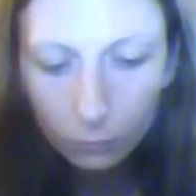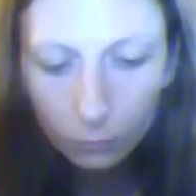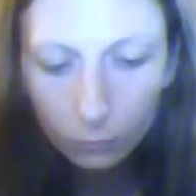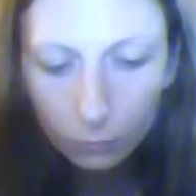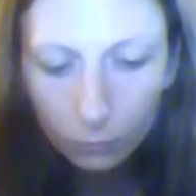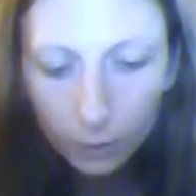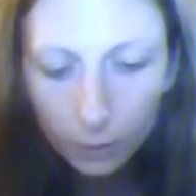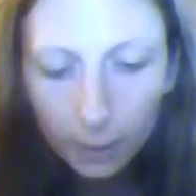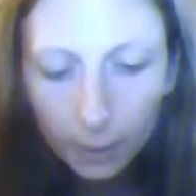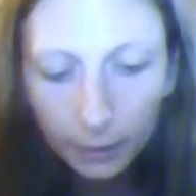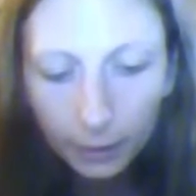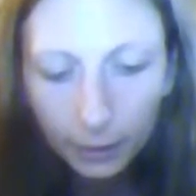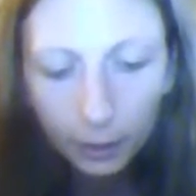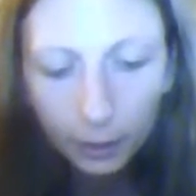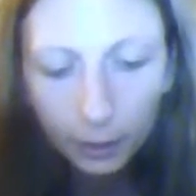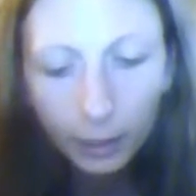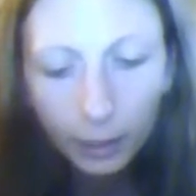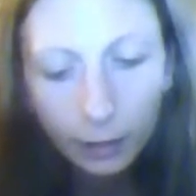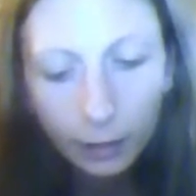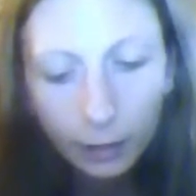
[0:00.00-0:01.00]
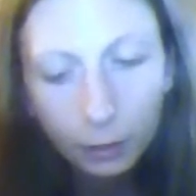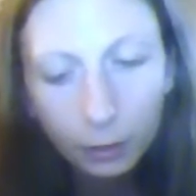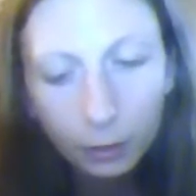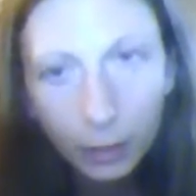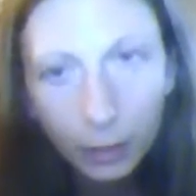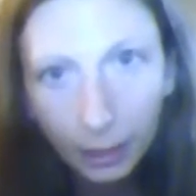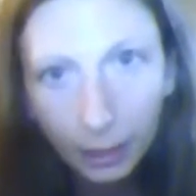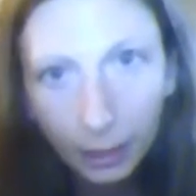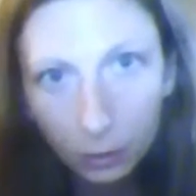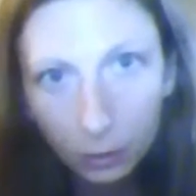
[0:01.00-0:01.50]
depending on how you
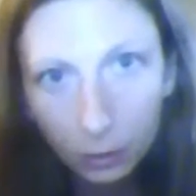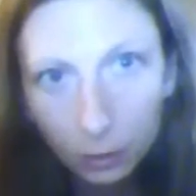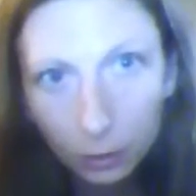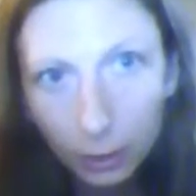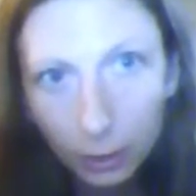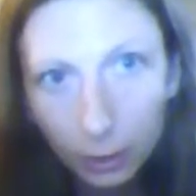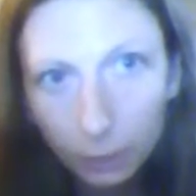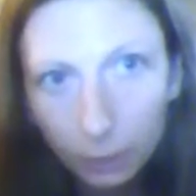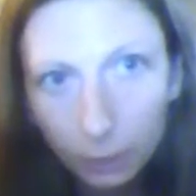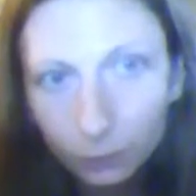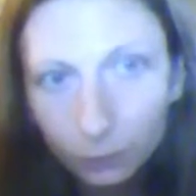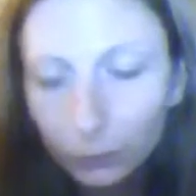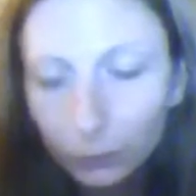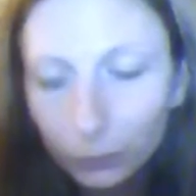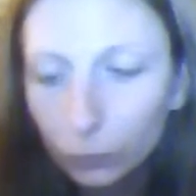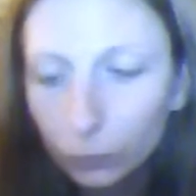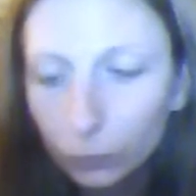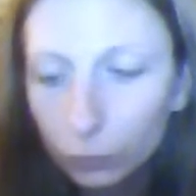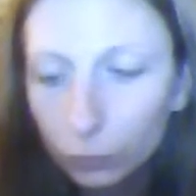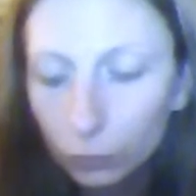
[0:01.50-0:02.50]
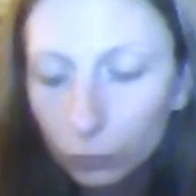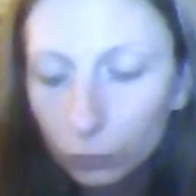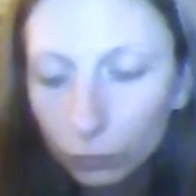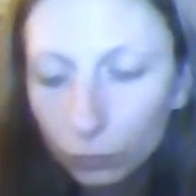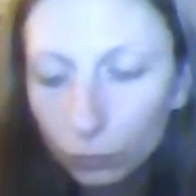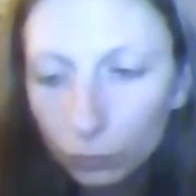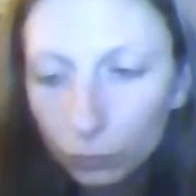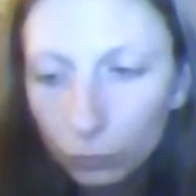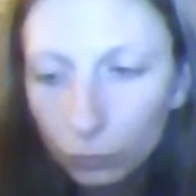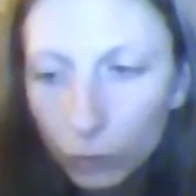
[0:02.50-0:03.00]
handle it,
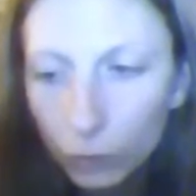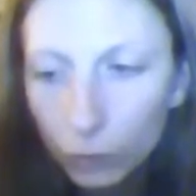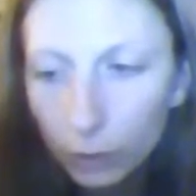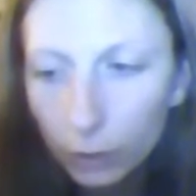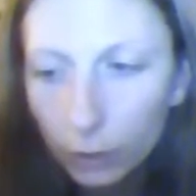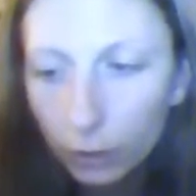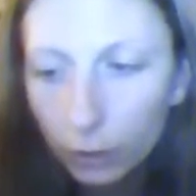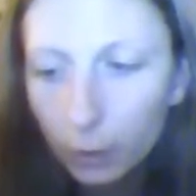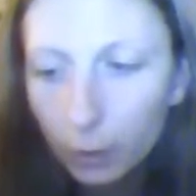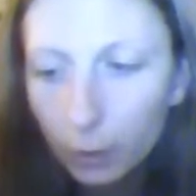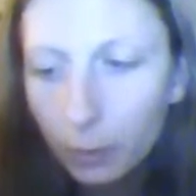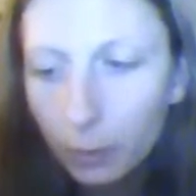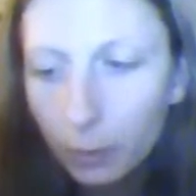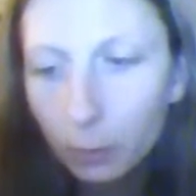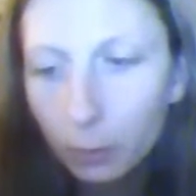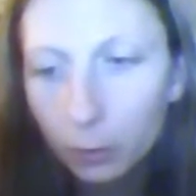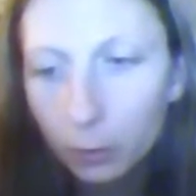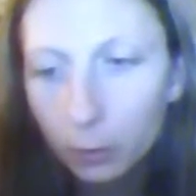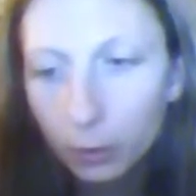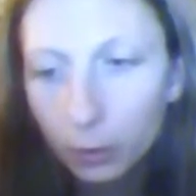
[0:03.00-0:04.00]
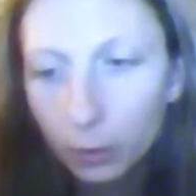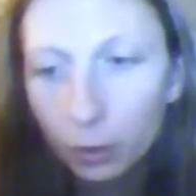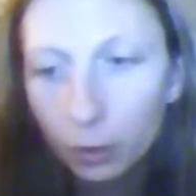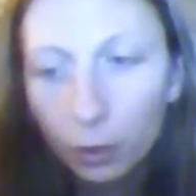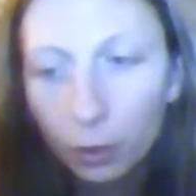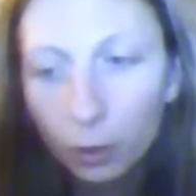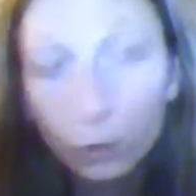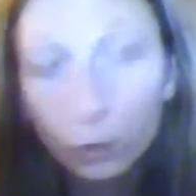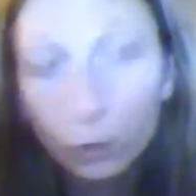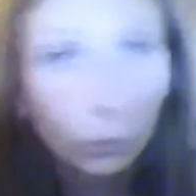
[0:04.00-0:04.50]
you may be able to
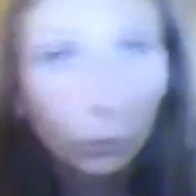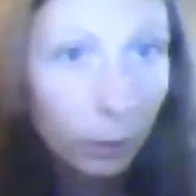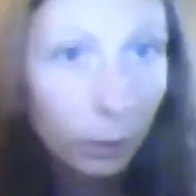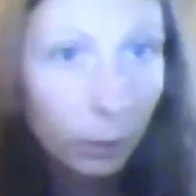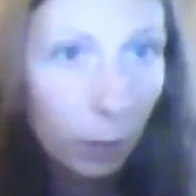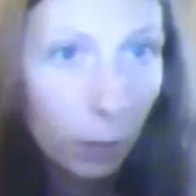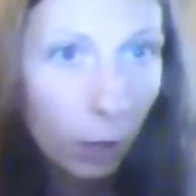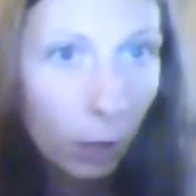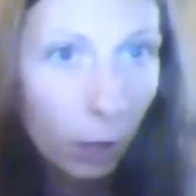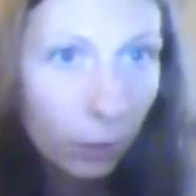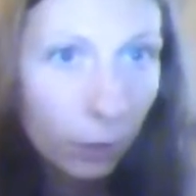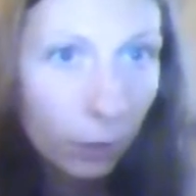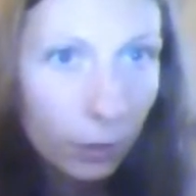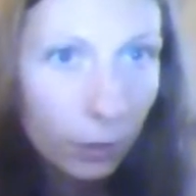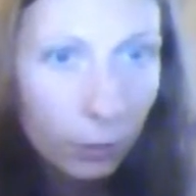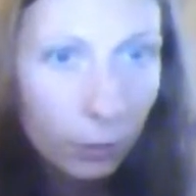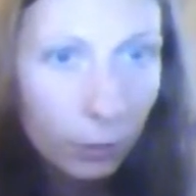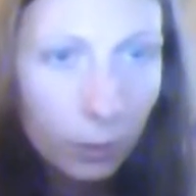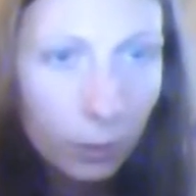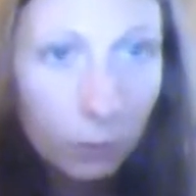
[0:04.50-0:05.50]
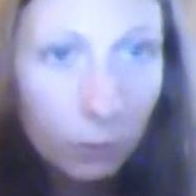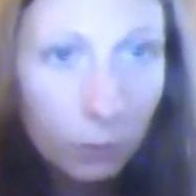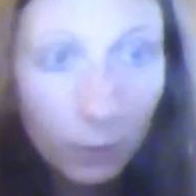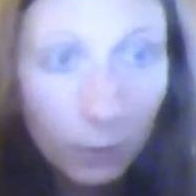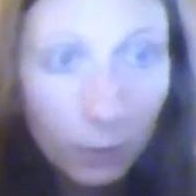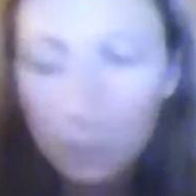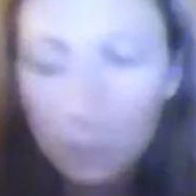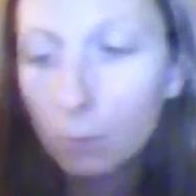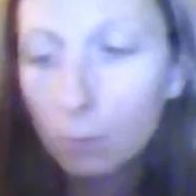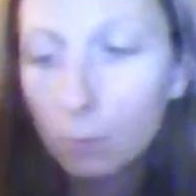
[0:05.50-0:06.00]
reap harvest, reap
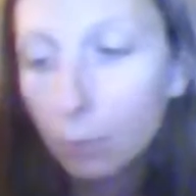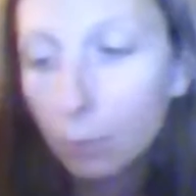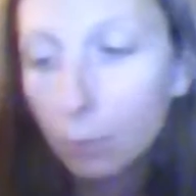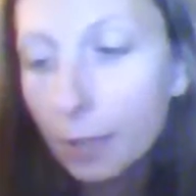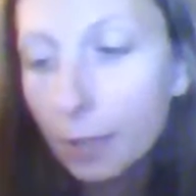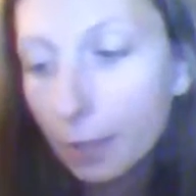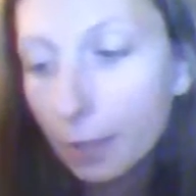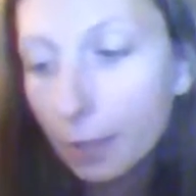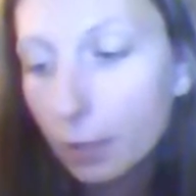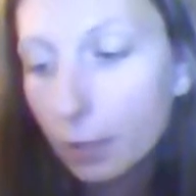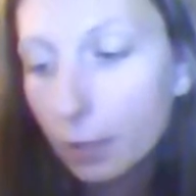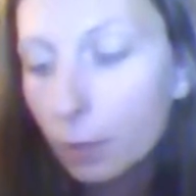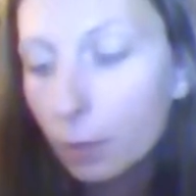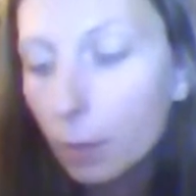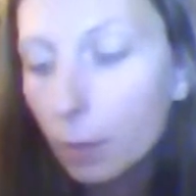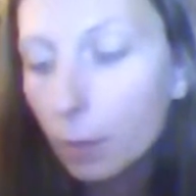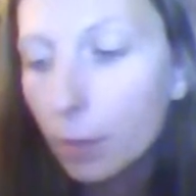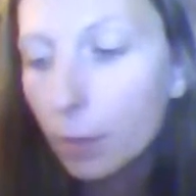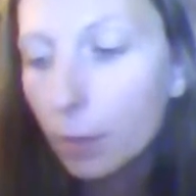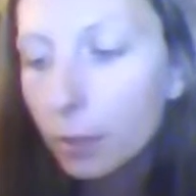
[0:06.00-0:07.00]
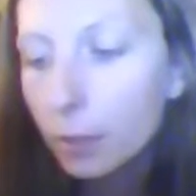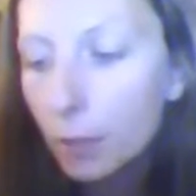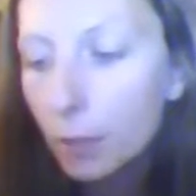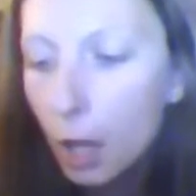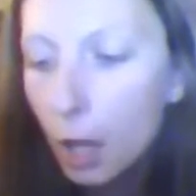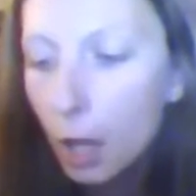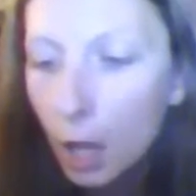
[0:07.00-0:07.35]
blessings from this.